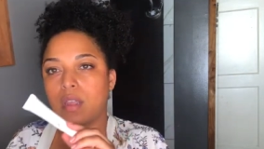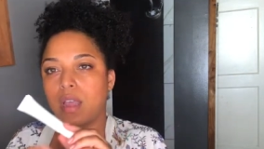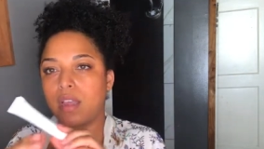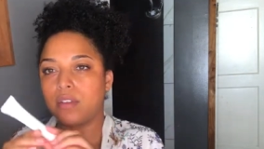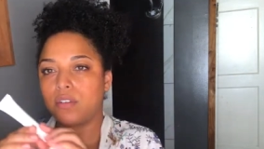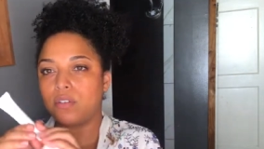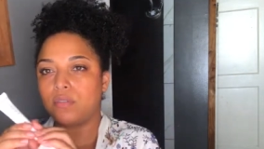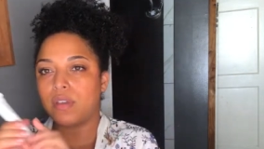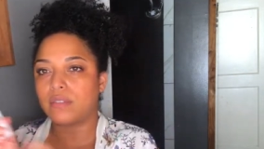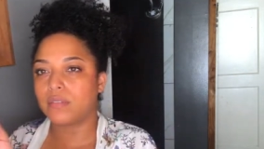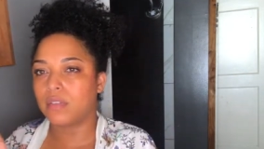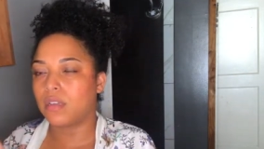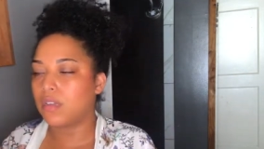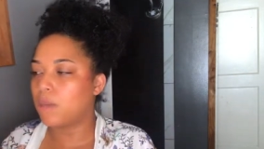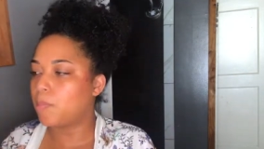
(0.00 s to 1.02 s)
I do have
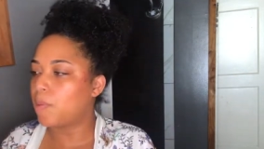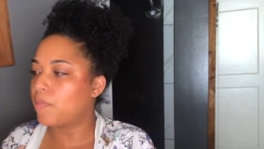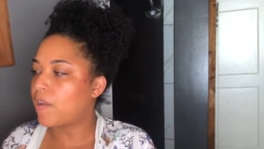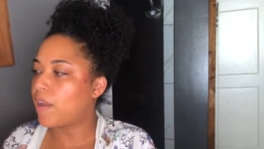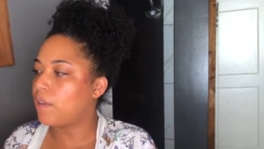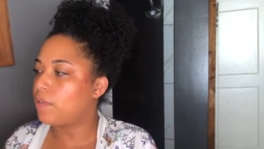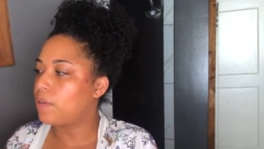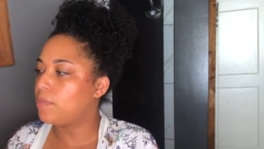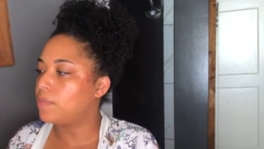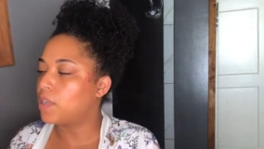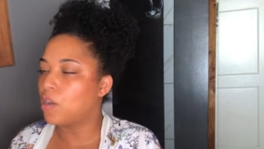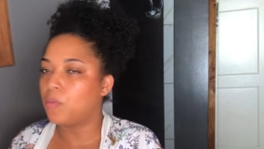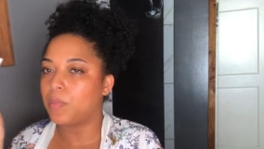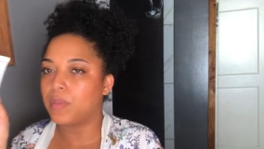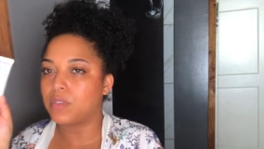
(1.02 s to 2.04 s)
a couple of eye creams
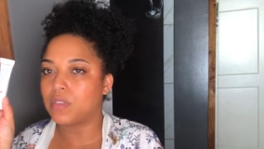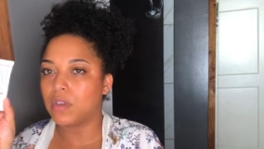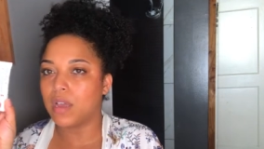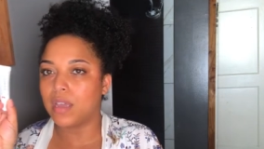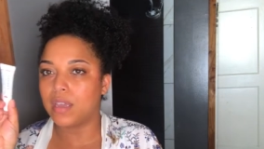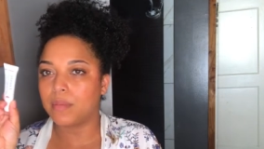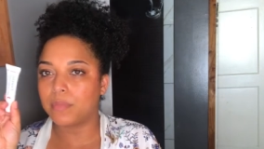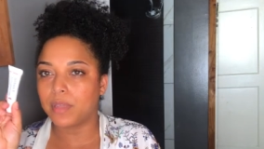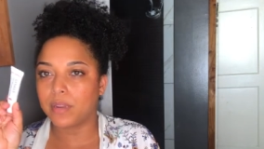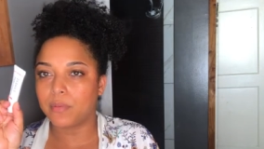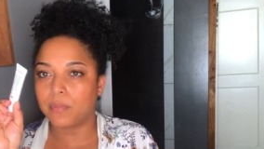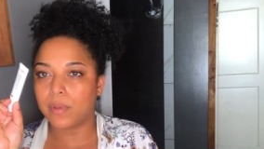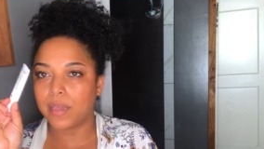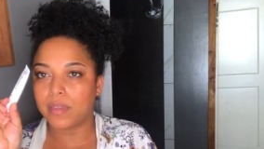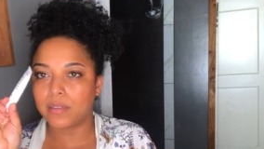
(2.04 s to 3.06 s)
open, so I am gonna
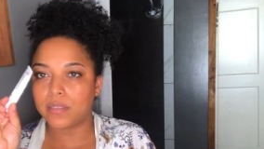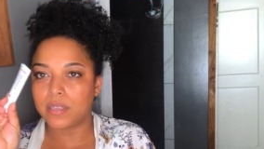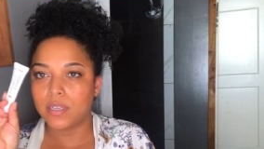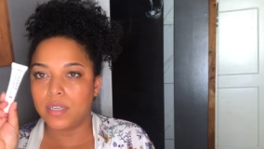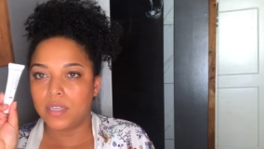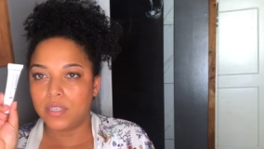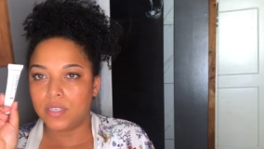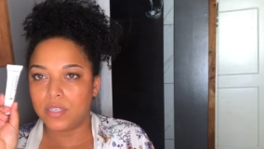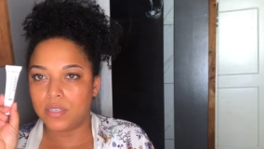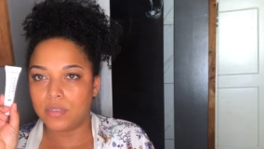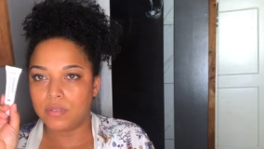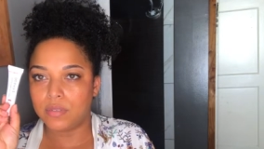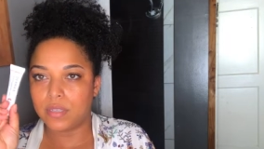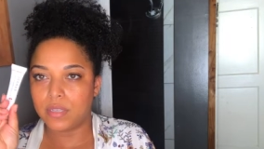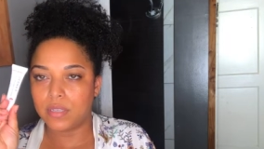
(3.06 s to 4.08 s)
wait to
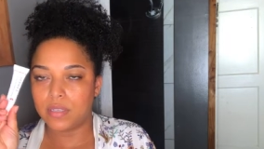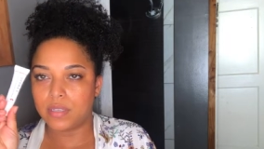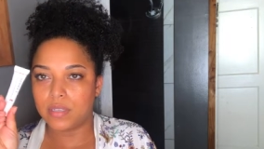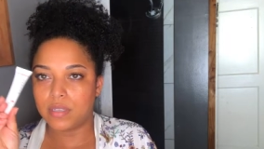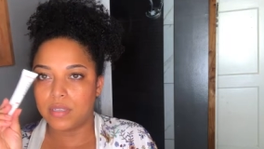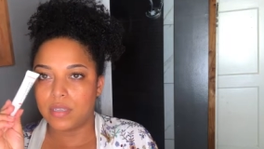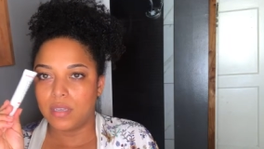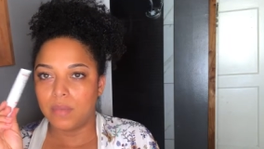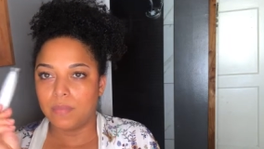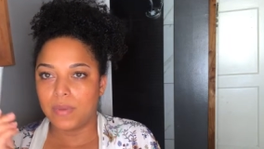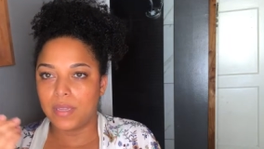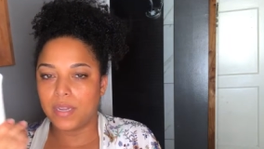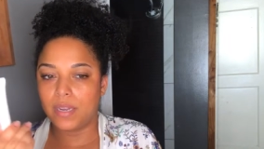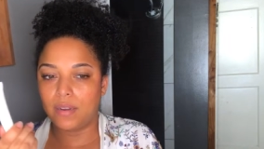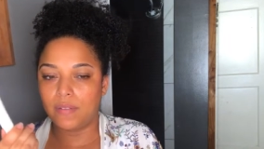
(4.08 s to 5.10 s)
use this.
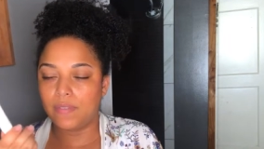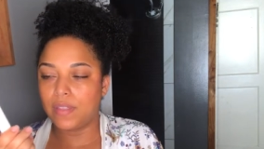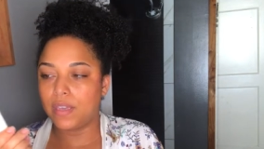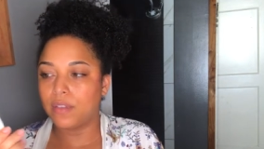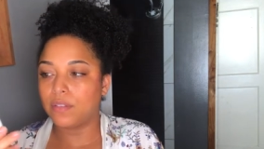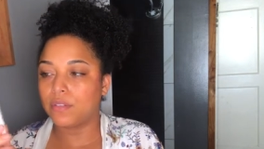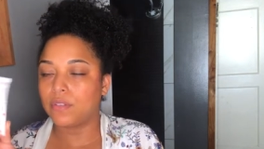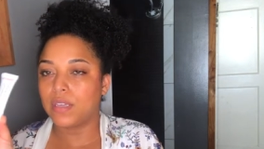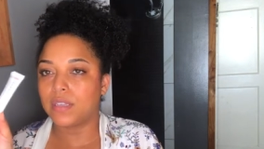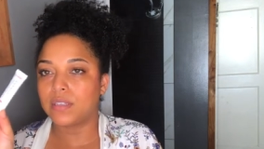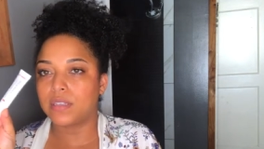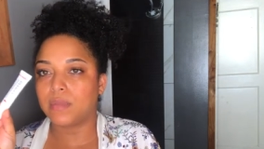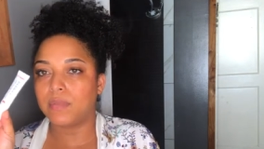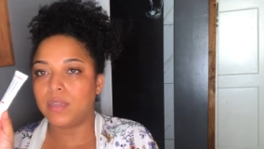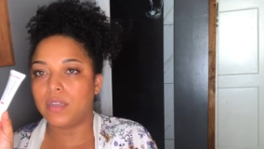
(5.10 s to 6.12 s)
But any of the other
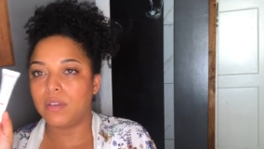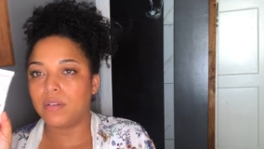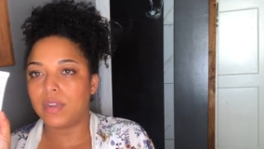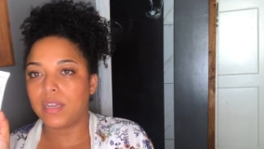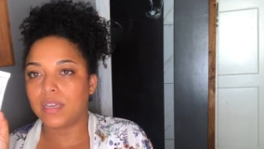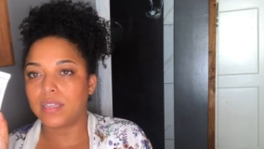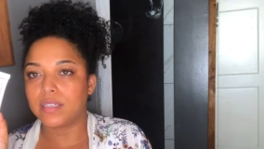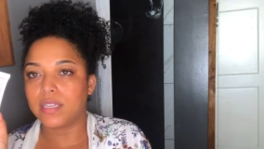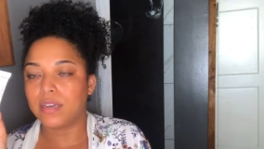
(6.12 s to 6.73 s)
things, let me know and I can